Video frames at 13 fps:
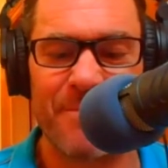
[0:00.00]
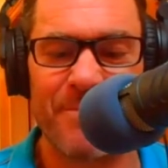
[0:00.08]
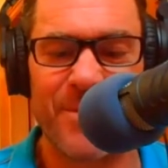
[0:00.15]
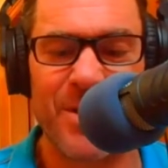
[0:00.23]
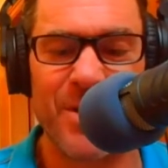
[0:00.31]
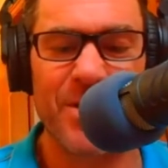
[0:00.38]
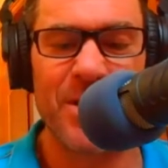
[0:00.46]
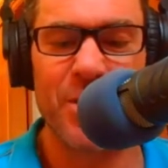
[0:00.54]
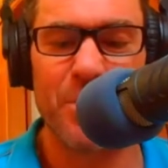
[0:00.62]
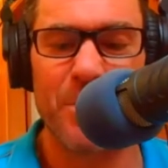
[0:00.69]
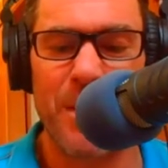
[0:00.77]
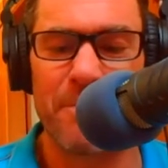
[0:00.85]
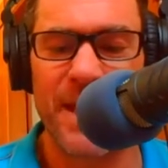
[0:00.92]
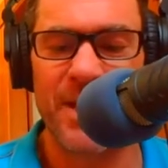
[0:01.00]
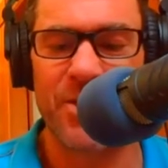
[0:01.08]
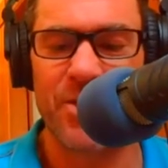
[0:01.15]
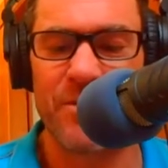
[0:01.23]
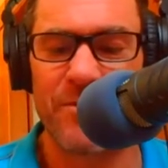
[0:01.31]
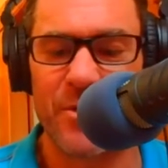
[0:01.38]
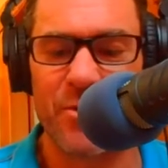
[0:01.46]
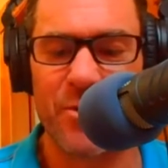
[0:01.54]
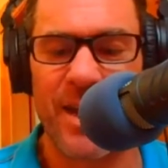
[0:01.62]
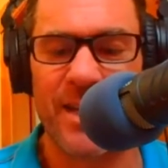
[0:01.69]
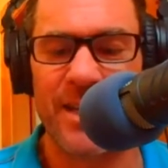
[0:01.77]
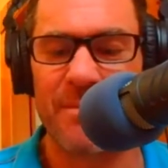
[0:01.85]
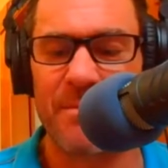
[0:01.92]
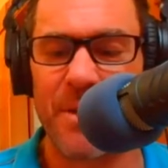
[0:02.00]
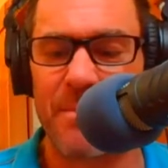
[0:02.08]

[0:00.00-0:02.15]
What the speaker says: continue my passion for training and my